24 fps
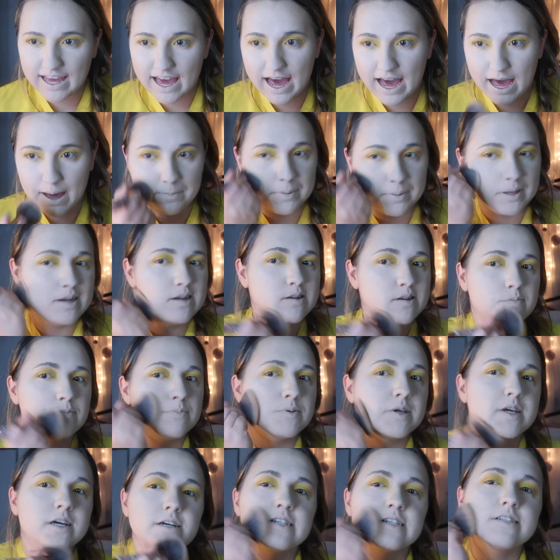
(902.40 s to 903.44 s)
happened
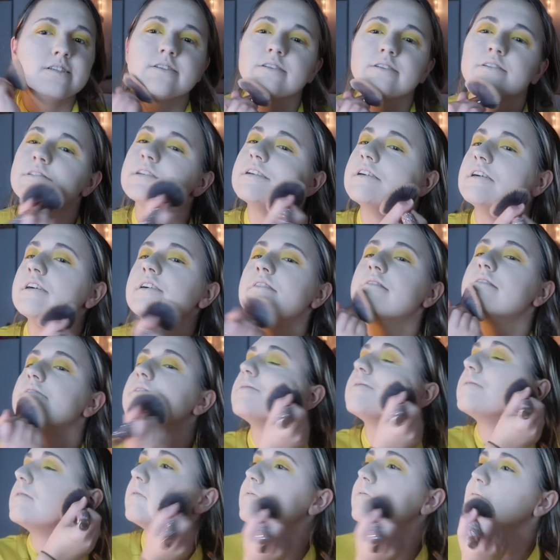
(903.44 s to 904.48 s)
because
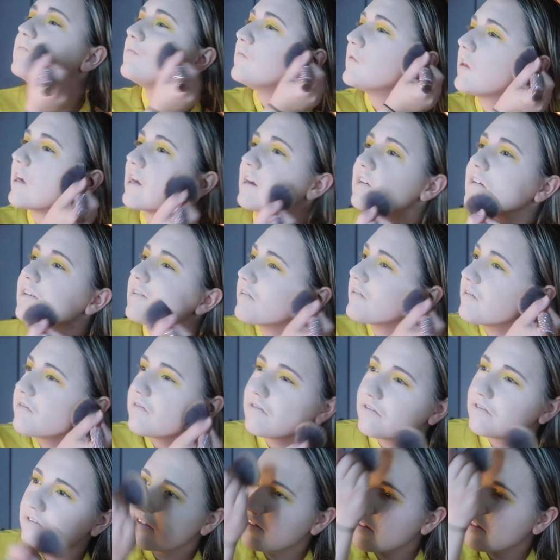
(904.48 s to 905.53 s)

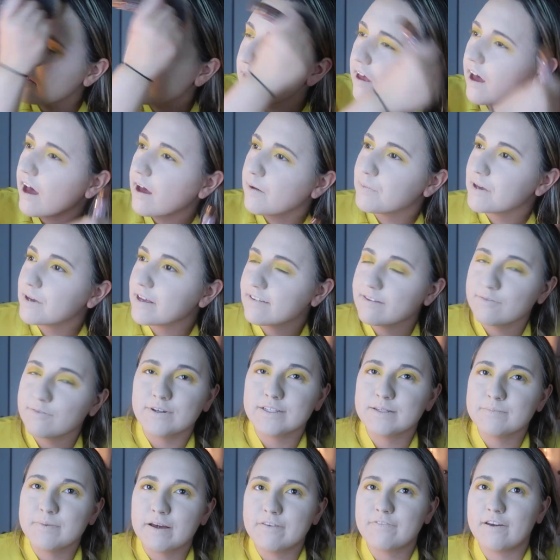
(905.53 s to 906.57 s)
it
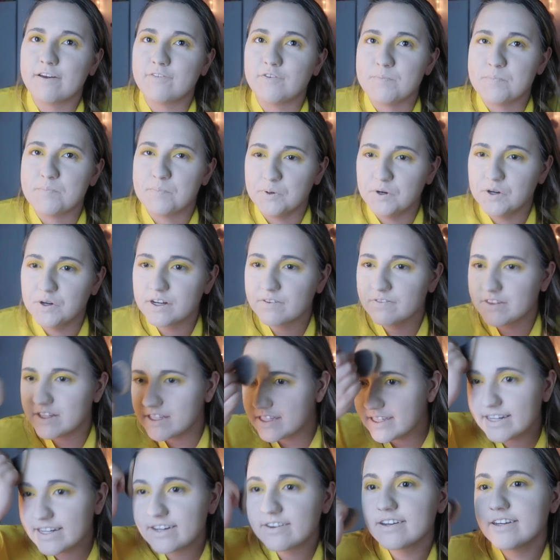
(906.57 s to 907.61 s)
wasn't my favorite book of the
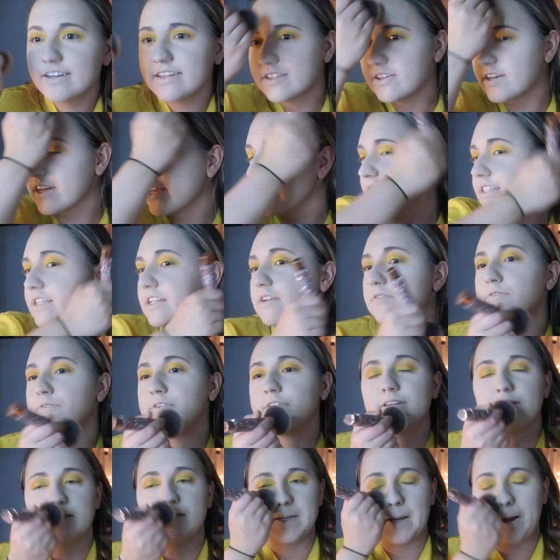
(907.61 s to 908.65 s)
series, so I guess I didn't
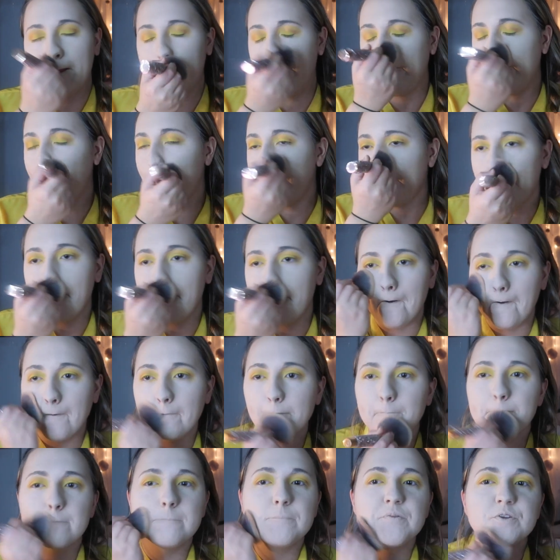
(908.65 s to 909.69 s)
really take it
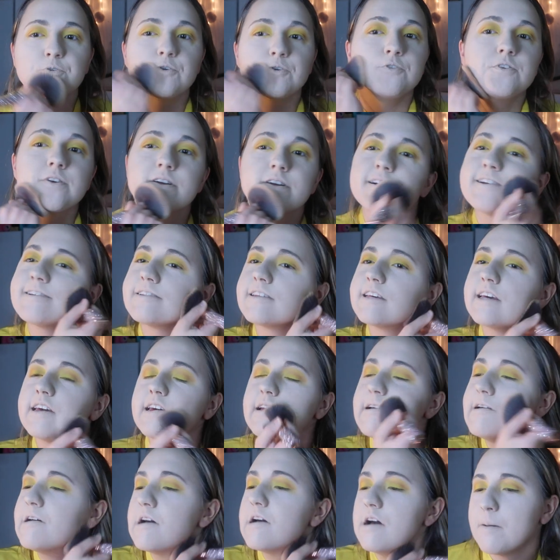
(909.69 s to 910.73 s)
too
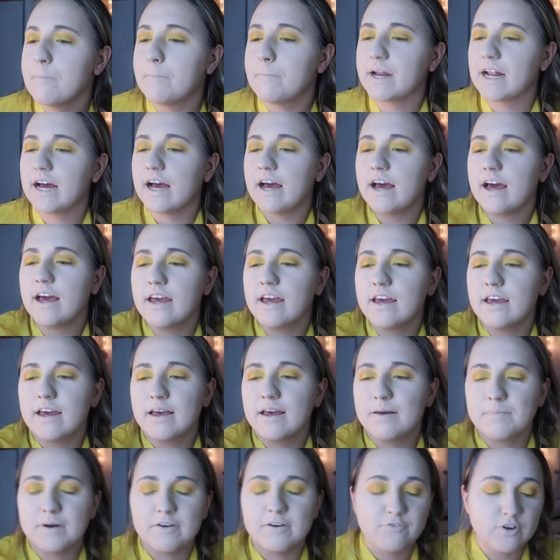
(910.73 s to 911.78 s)
seriously. But I
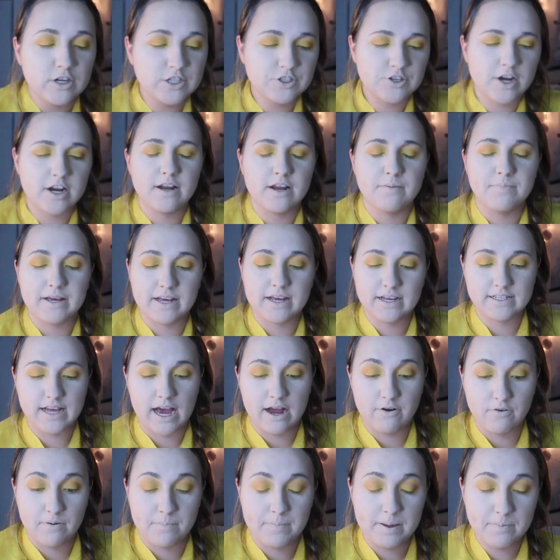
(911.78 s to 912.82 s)
am frustrated because
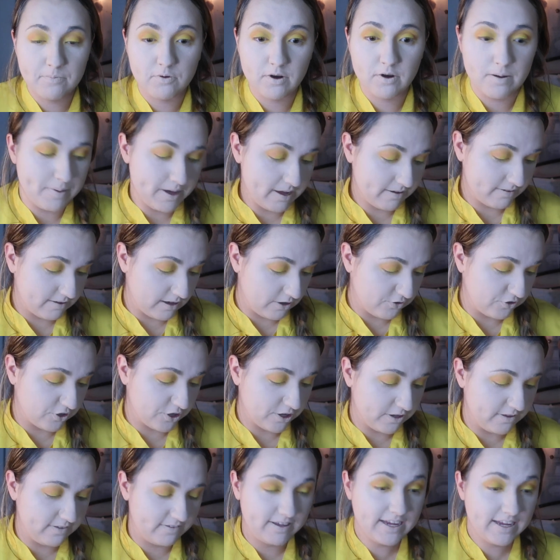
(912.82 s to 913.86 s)
I remember it being such a
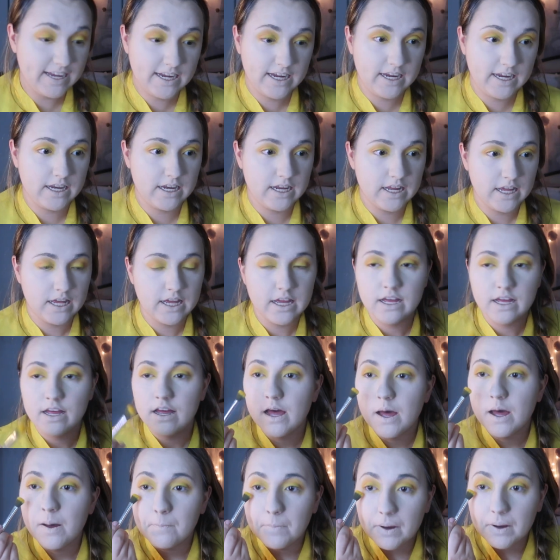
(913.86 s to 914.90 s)
good scene.
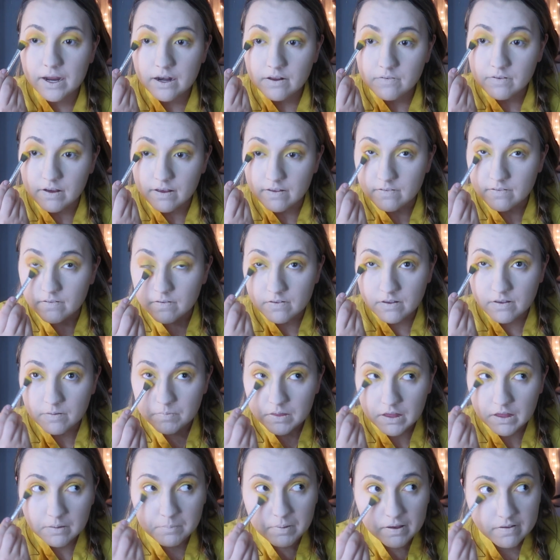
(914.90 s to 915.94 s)
But anyways,
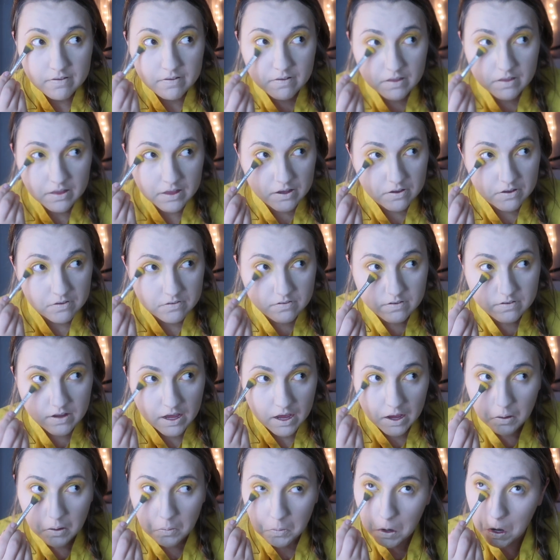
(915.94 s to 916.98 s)
something basically goes
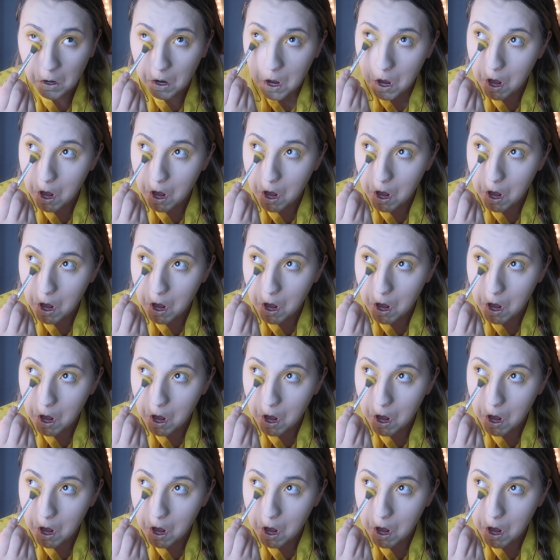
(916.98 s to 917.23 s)
down